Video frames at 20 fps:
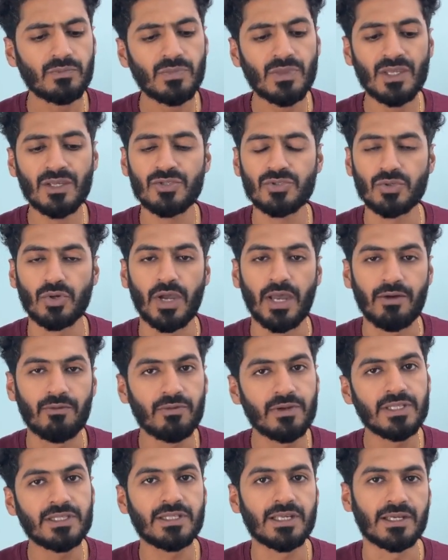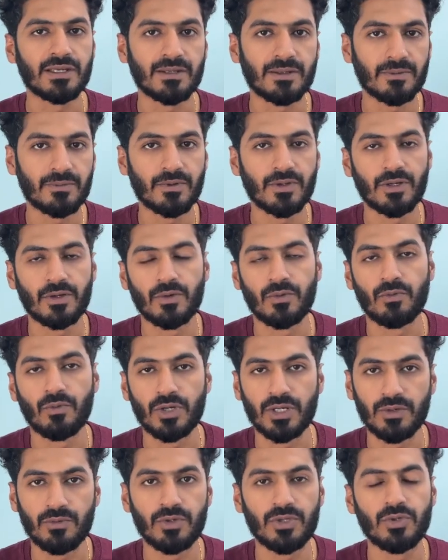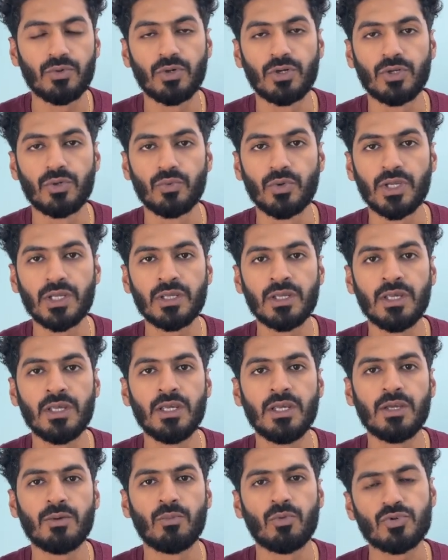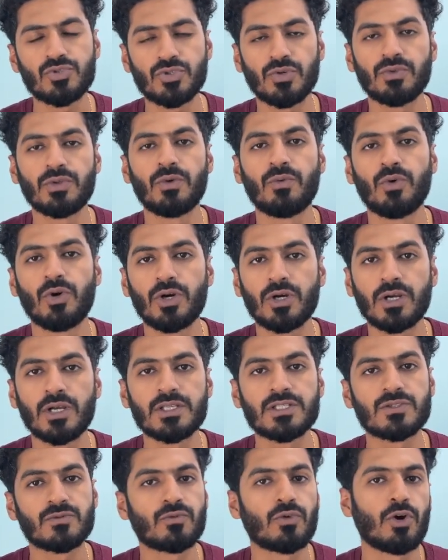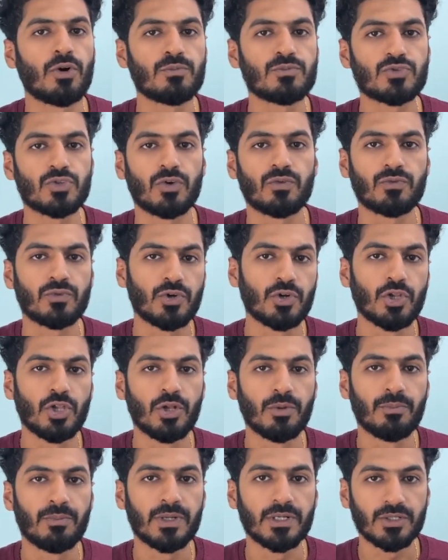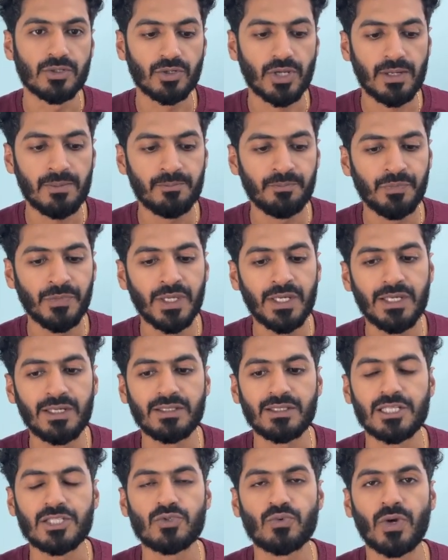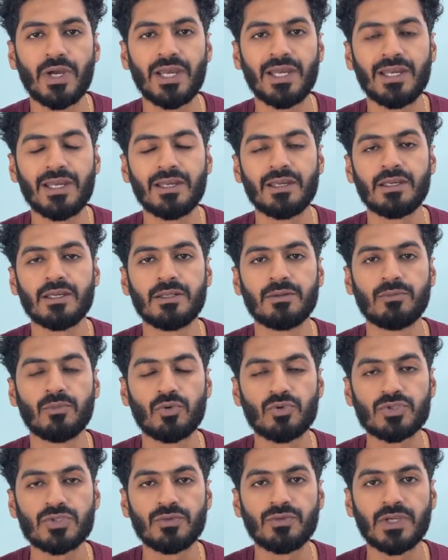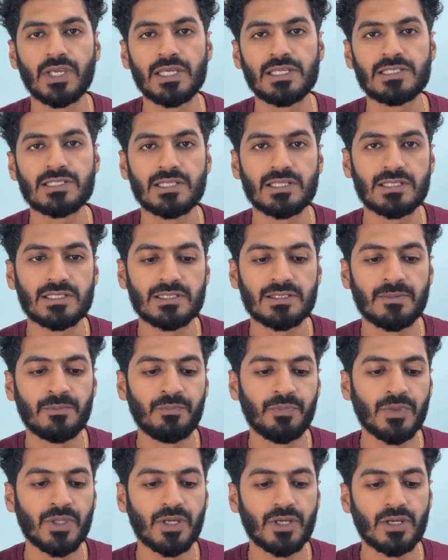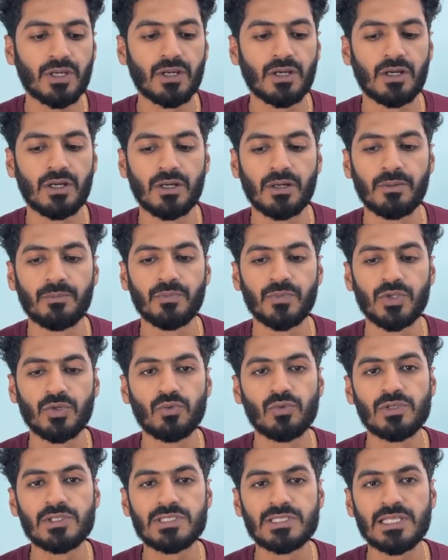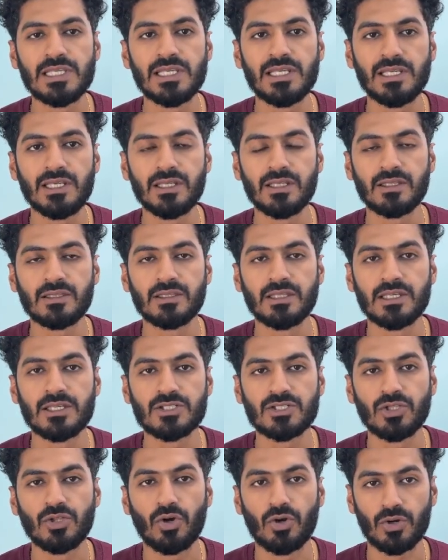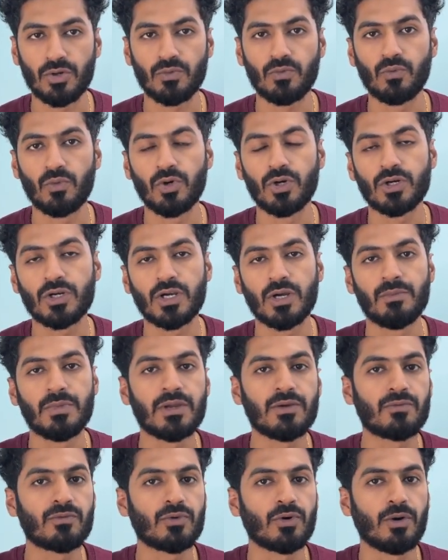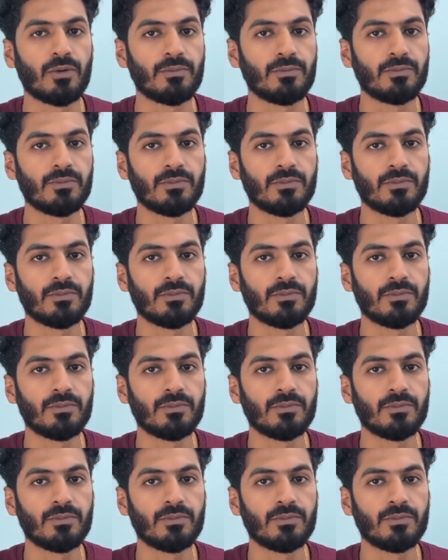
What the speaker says: So everything, whatever you are doing, most of the work is from software development. Okay, that's why in most of the cases, you will see there's a lot of work coming from